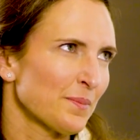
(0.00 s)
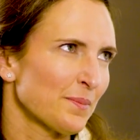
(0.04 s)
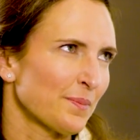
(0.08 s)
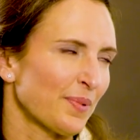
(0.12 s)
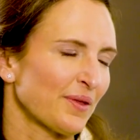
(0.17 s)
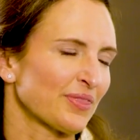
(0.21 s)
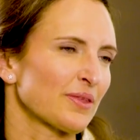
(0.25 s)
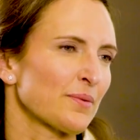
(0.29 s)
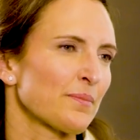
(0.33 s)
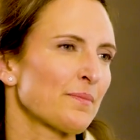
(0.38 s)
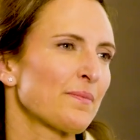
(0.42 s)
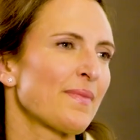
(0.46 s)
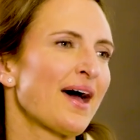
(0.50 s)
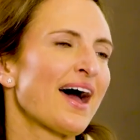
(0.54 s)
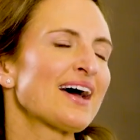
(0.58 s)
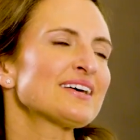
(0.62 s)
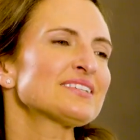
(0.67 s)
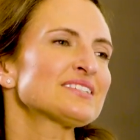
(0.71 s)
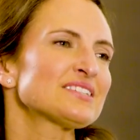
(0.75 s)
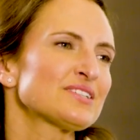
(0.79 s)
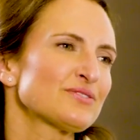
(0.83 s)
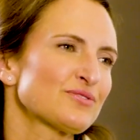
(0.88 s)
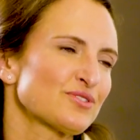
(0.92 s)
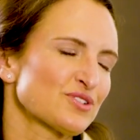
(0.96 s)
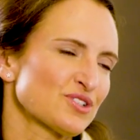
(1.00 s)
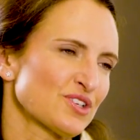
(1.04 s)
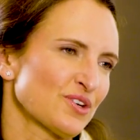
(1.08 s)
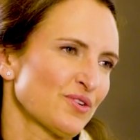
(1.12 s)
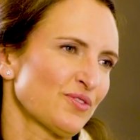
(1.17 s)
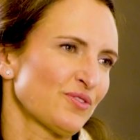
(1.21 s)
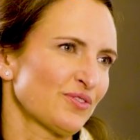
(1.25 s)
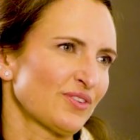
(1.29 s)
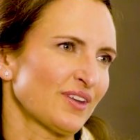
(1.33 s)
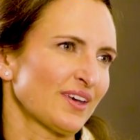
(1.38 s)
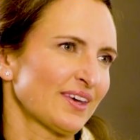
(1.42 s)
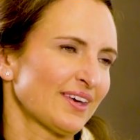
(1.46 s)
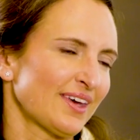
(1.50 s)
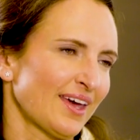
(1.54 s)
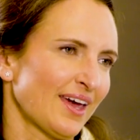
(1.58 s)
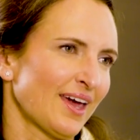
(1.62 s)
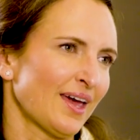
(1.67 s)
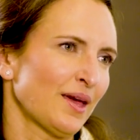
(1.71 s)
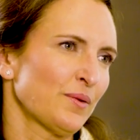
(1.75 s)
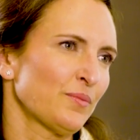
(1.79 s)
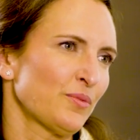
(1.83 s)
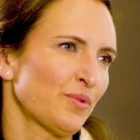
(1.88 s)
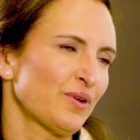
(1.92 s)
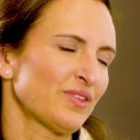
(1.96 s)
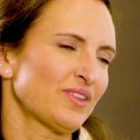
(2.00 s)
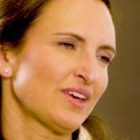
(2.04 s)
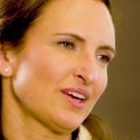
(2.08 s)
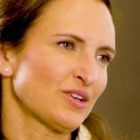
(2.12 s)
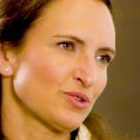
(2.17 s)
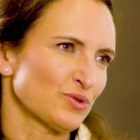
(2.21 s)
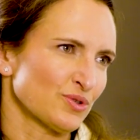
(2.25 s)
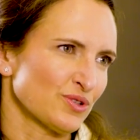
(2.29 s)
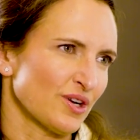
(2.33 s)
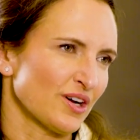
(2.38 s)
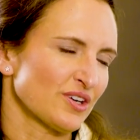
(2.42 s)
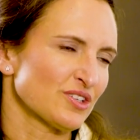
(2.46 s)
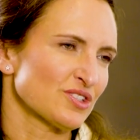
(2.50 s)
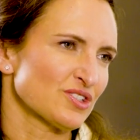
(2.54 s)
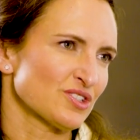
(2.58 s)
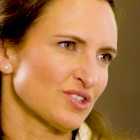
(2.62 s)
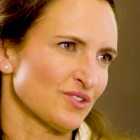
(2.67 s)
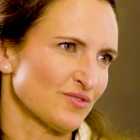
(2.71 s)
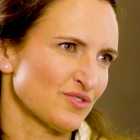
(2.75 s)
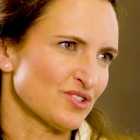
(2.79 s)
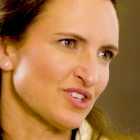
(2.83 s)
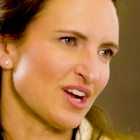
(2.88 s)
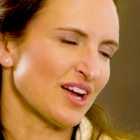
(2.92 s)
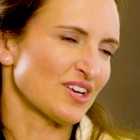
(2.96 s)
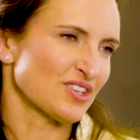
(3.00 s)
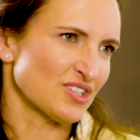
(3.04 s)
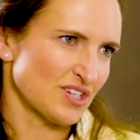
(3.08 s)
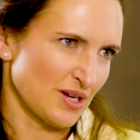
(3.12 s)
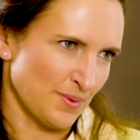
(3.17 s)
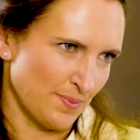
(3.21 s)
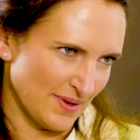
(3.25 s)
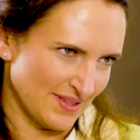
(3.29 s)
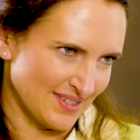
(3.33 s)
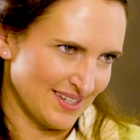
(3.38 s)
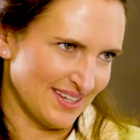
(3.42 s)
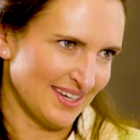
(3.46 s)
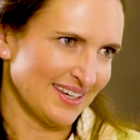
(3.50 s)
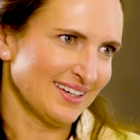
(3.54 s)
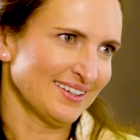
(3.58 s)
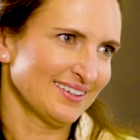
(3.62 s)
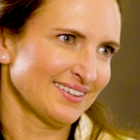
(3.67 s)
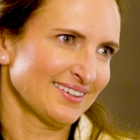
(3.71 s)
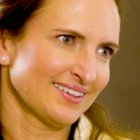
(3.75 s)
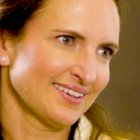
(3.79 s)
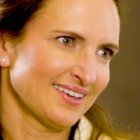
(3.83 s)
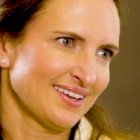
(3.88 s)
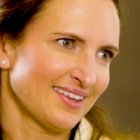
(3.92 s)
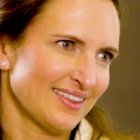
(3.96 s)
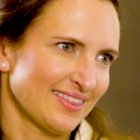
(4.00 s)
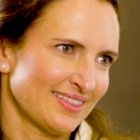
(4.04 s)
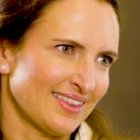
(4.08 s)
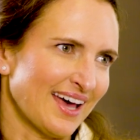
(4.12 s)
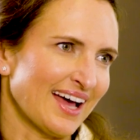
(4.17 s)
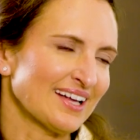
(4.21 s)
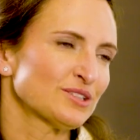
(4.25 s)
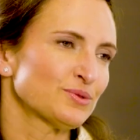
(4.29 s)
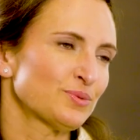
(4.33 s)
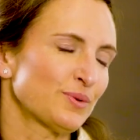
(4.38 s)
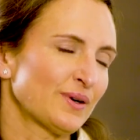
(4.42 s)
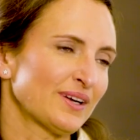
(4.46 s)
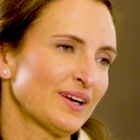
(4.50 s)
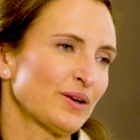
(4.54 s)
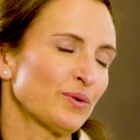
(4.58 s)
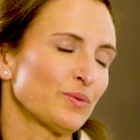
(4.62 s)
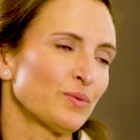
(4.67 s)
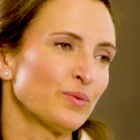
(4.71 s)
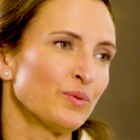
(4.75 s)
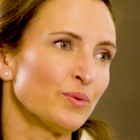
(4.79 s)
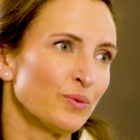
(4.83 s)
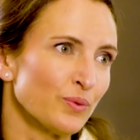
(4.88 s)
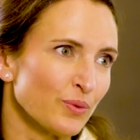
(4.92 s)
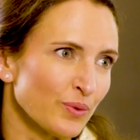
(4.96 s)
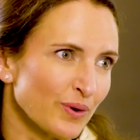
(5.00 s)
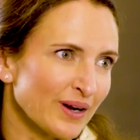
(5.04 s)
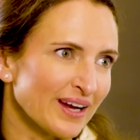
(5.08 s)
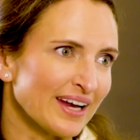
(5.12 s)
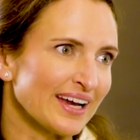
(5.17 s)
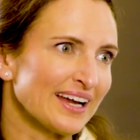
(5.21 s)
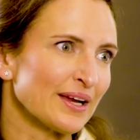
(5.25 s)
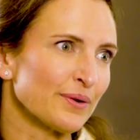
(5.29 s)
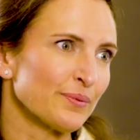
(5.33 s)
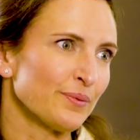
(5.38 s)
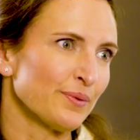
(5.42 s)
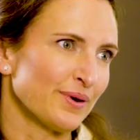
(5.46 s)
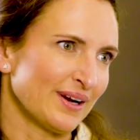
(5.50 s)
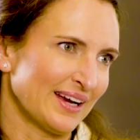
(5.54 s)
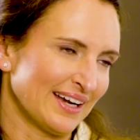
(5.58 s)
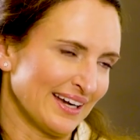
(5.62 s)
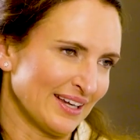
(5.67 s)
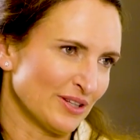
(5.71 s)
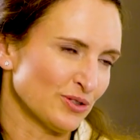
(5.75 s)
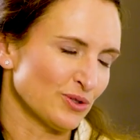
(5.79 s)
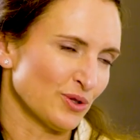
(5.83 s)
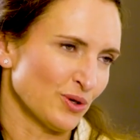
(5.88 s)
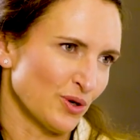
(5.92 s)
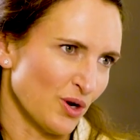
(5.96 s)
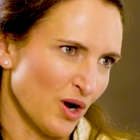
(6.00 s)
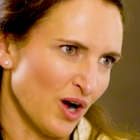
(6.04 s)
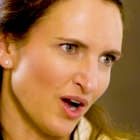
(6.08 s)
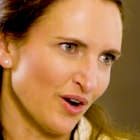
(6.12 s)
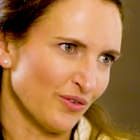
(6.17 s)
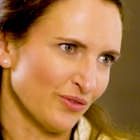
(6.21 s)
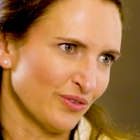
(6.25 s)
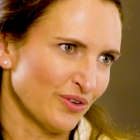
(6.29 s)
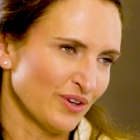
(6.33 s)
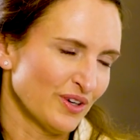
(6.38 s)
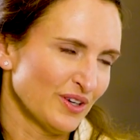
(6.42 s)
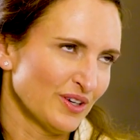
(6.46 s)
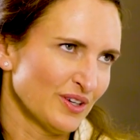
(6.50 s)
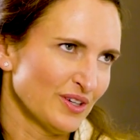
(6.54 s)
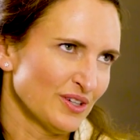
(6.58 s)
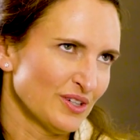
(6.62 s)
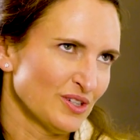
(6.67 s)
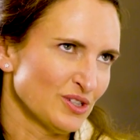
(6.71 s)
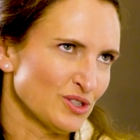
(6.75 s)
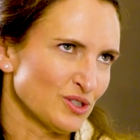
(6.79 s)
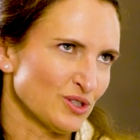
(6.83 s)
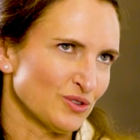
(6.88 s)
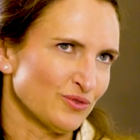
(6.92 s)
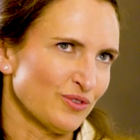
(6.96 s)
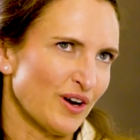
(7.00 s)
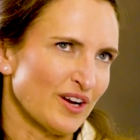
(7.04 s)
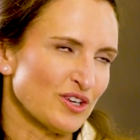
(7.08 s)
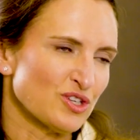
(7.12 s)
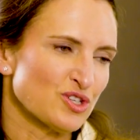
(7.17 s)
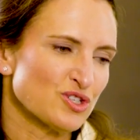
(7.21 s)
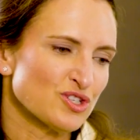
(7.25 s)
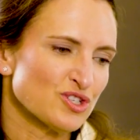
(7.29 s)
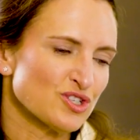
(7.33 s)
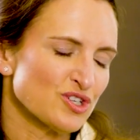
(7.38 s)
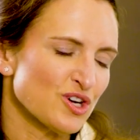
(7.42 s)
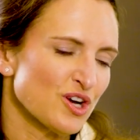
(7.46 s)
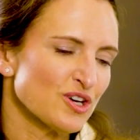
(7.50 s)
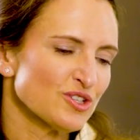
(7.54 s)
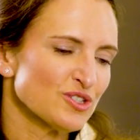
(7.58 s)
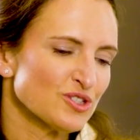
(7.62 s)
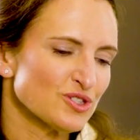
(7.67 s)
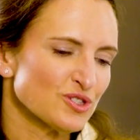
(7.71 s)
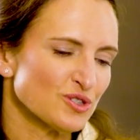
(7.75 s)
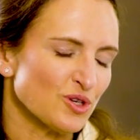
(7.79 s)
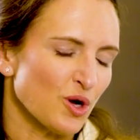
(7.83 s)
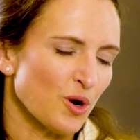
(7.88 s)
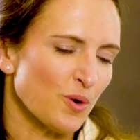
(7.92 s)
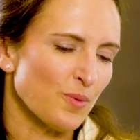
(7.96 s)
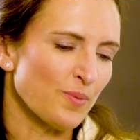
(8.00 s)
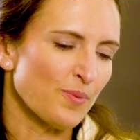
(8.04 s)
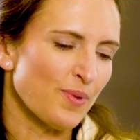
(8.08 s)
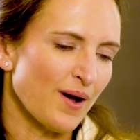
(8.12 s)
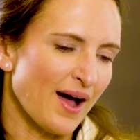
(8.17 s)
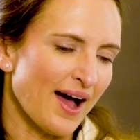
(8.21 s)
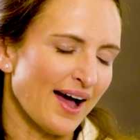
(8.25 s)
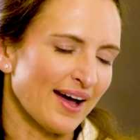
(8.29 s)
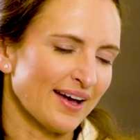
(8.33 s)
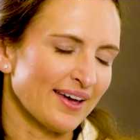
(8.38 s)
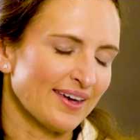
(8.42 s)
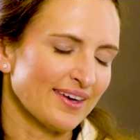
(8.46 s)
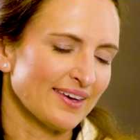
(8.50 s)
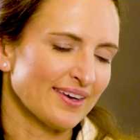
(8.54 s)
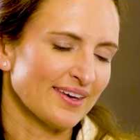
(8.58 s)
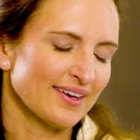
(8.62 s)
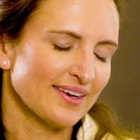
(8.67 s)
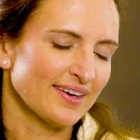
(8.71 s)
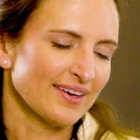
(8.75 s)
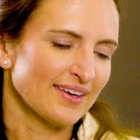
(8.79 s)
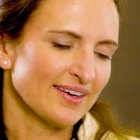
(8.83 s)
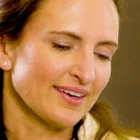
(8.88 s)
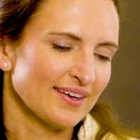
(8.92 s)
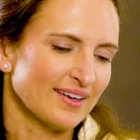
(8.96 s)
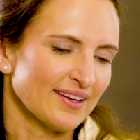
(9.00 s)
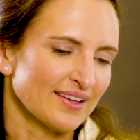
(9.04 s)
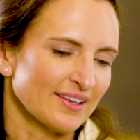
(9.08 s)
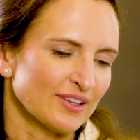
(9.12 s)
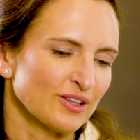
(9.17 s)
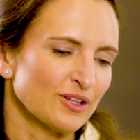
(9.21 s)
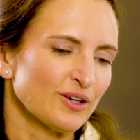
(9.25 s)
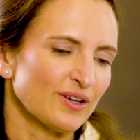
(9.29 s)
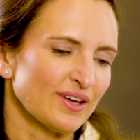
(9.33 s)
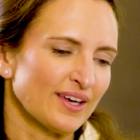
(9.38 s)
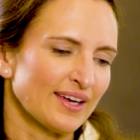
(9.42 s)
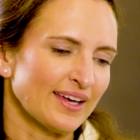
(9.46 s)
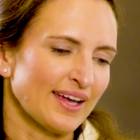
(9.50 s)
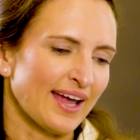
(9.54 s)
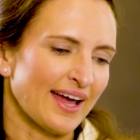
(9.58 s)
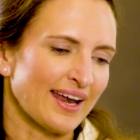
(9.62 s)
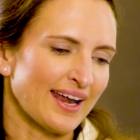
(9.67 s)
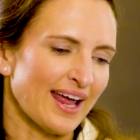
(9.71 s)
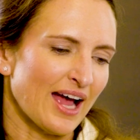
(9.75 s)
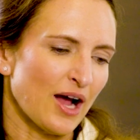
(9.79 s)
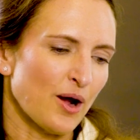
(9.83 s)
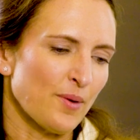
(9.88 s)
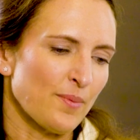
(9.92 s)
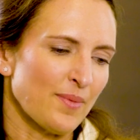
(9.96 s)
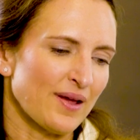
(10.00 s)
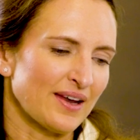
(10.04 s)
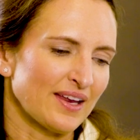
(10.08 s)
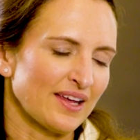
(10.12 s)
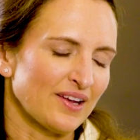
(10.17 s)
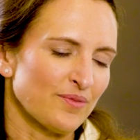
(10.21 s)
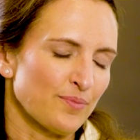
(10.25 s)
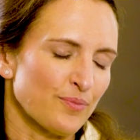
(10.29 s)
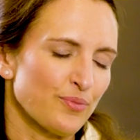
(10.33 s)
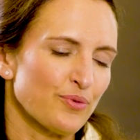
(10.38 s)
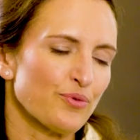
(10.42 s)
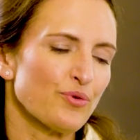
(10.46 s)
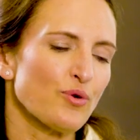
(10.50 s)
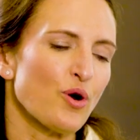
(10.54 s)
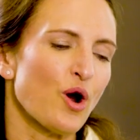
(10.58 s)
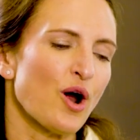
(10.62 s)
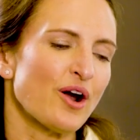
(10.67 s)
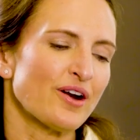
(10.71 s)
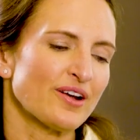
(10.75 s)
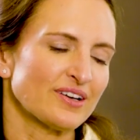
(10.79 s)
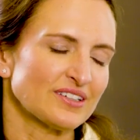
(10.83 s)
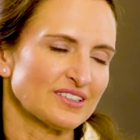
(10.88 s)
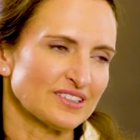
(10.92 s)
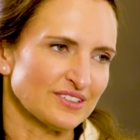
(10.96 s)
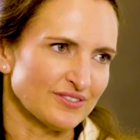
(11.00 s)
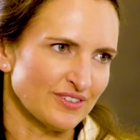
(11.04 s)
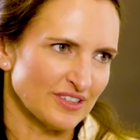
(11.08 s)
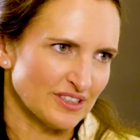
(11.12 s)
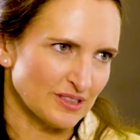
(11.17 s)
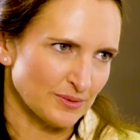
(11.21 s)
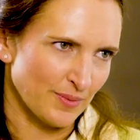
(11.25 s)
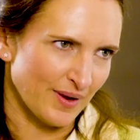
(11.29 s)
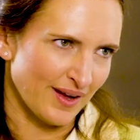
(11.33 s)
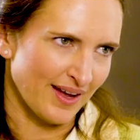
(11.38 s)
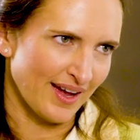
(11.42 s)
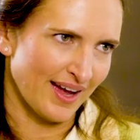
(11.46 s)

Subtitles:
But the massive shift that came with the introduction of ChatGPT, that's when it really, really took off. So if I just go back looking at how many products Visma